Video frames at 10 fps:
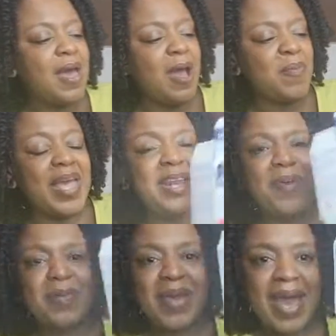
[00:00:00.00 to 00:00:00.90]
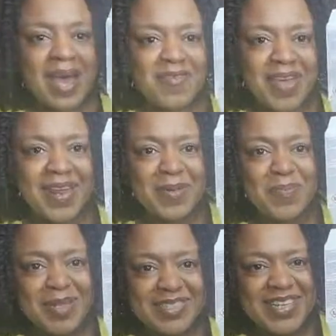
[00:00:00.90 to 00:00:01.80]
Um, anyway, we have
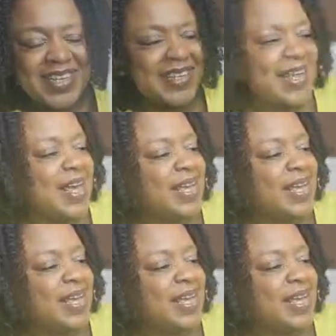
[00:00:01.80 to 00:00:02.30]
Milton